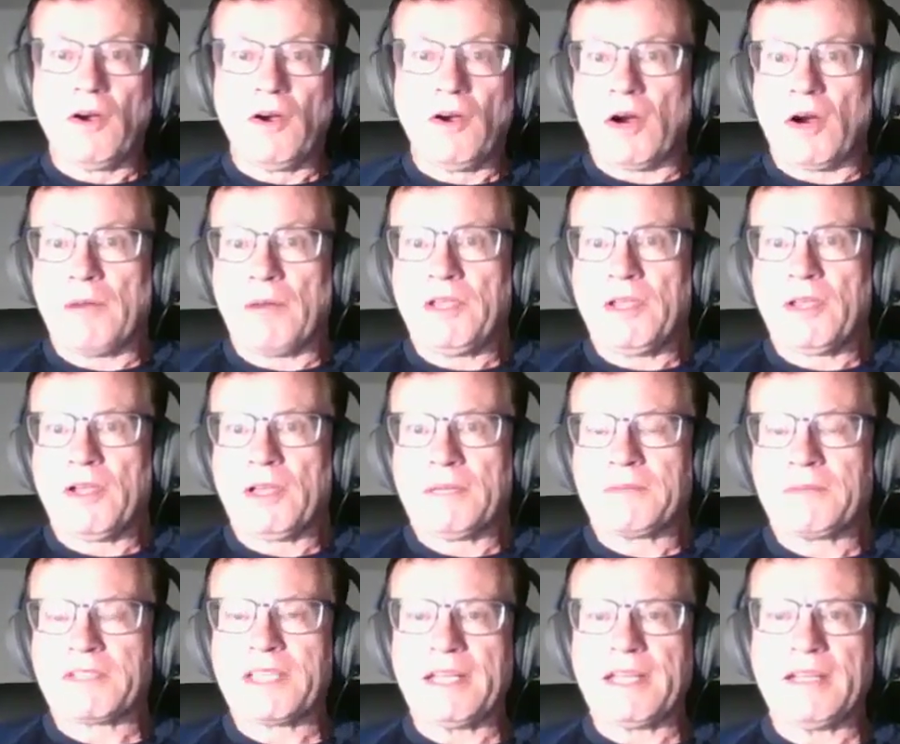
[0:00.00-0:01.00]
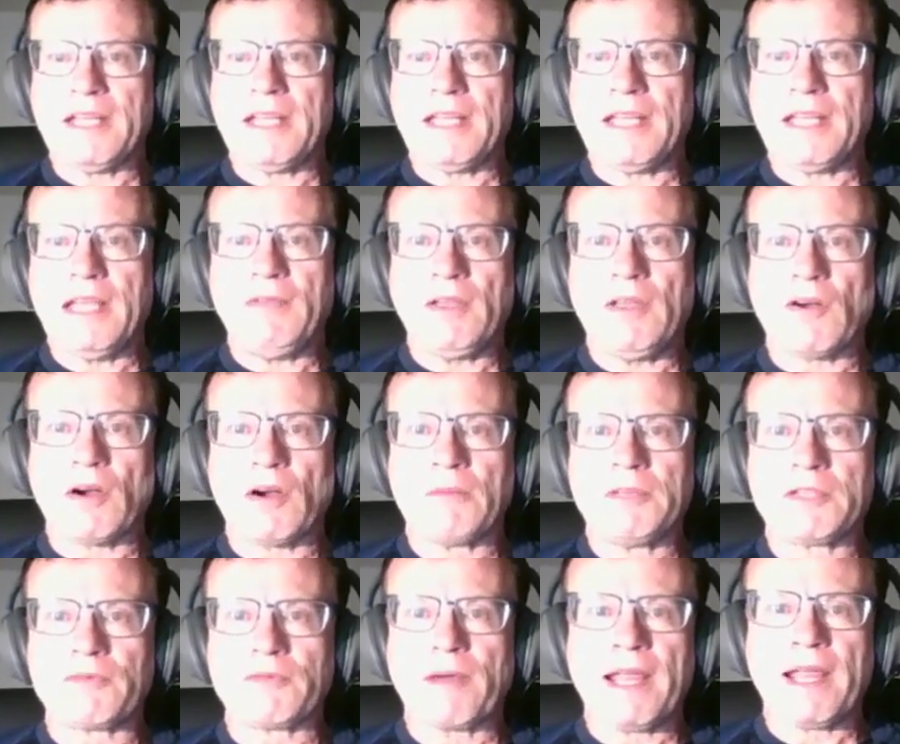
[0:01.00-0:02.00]
Army could have upset Navy.
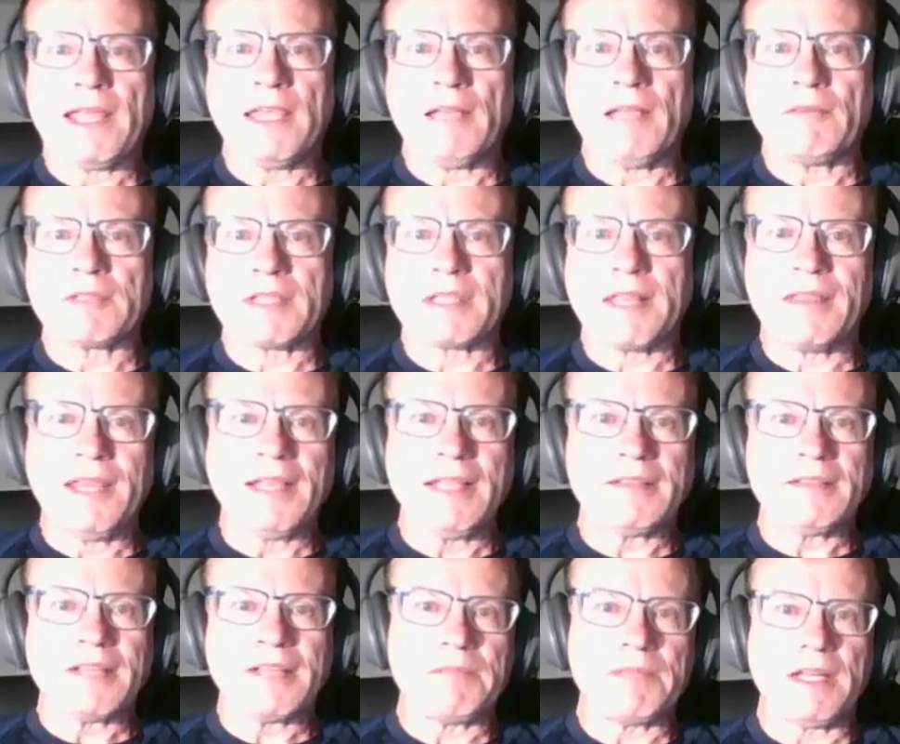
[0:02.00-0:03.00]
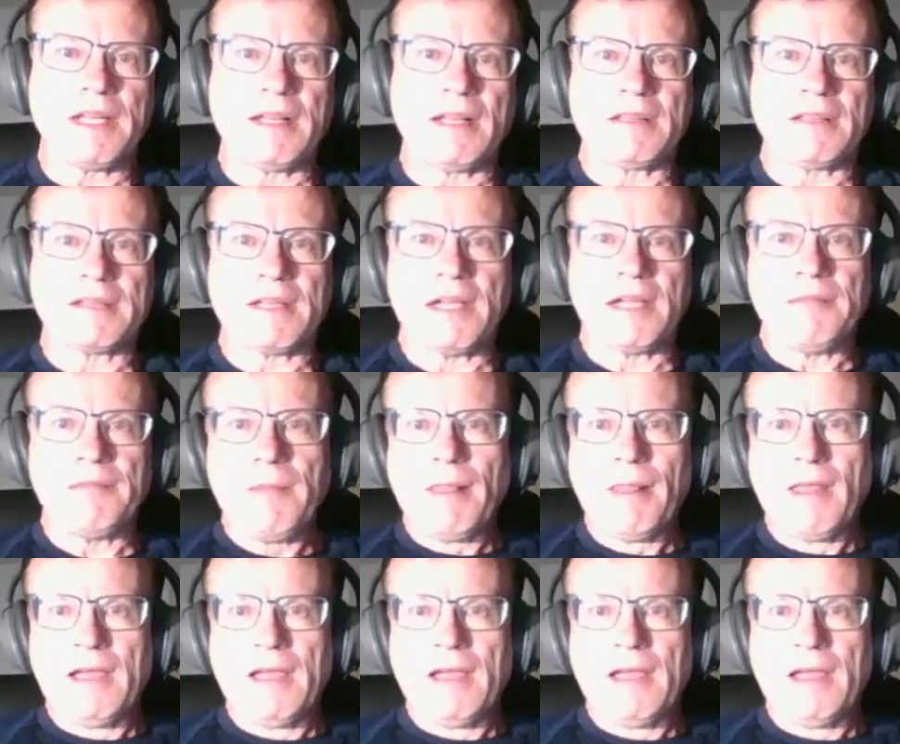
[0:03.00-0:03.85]
Army's ranking was, I think, top 10 at the time.